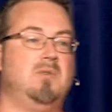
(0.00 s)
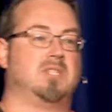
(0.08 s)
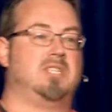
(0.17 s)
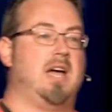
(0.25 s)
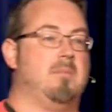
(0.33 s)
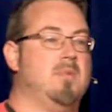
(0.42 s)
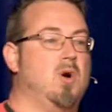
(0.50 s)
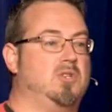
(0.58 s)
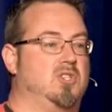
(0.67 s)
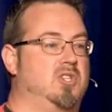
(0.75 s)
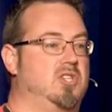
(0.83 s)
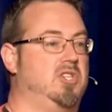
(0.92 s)
was now
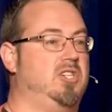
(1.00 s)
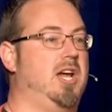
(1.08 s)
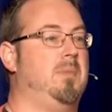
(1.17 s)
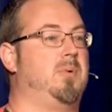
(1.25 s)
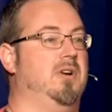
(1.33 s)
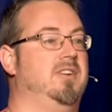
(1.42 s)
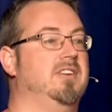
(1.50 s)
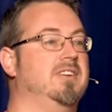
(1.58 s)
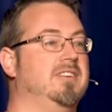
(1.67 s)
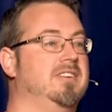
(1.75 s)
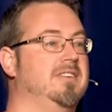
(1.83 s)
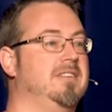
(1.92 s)
Moses the shepherd.
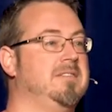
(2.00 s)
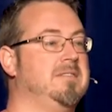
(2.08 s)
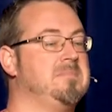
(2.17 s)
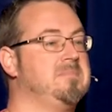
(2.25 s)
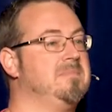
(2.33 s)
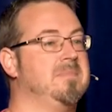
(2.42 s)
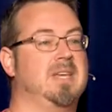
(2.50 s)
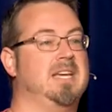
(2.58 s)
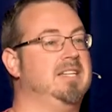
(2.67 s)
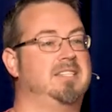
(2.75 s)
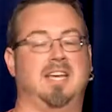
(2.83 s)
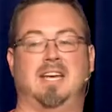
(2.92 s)

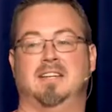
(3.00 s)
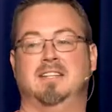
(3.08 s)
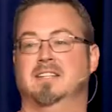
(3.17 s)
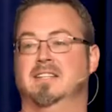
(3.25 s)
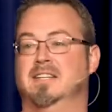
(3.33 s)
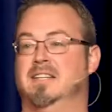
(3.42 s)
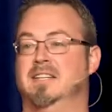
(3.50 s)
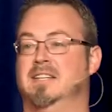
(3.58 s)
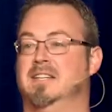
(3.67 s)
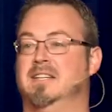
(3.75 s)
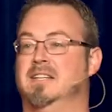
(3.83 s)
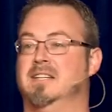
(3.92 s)
He's saying,
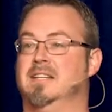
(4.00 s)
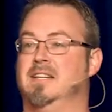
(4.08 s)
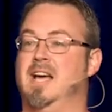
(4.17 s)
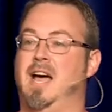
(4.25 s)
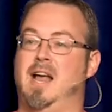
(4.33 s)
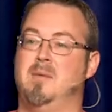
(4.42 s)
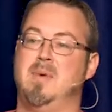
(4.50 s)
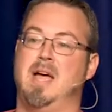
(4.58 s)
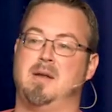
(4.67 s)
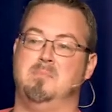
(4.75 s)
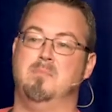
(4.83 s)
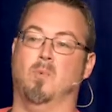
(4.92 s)
God, I might
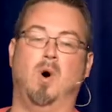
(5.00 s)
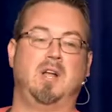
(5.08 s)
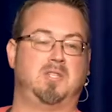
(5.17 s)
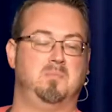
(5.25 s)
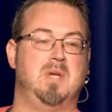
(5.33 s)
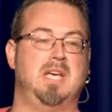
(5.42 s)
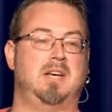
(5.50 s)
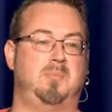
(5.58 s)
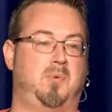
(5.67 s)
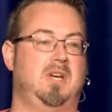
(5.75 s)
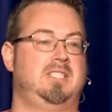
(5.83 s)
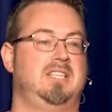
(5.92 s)
have once been a
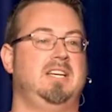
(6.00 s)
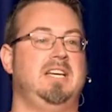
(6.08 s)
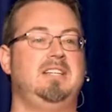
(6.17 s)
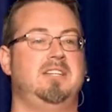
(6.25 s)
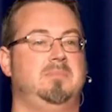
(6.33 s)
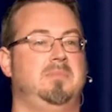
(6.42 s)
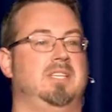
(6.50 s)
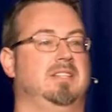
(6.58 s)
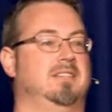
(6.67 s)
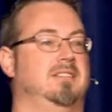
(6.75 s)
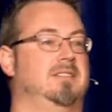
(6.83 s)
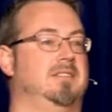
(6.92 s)
prince in Egypt.
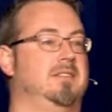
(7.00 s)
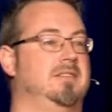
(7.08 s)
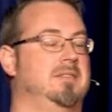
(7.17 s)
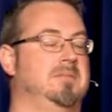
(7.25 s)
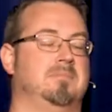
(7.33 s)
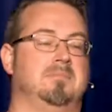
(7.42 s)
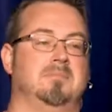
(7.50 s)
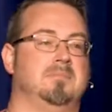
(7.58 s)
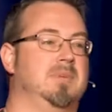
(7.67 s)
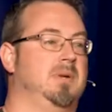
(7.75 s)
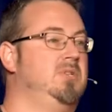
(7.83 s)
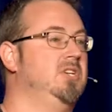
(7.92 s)

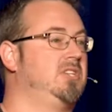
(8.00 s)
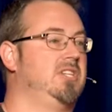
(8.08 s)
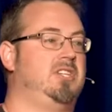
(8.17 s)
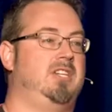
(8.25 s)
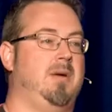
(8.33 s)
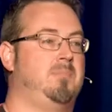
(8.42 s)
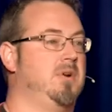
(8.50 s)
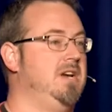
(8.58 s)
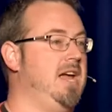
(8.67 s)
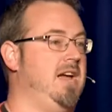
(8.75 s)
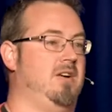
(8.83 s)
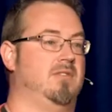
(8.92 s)
I'm just a shepherd
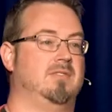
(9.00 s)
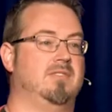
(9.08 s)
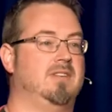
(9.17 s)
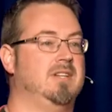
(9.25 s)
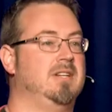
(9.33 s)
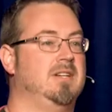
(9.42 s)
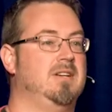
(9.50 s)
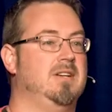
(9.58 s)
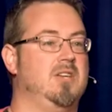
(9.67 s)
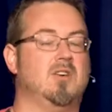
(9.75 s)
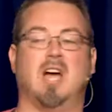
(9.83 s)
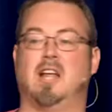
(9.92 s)
now.
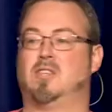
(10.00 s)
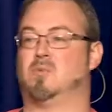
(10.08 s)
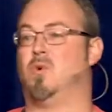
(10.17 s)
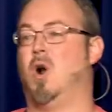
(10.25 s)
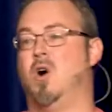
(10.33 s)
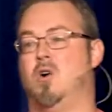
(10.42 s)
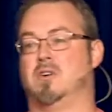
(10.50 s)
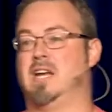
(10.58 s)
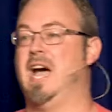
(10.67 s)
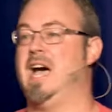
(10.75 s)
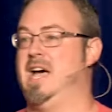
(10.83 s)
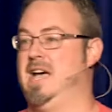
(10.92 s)
You got the wrong guy.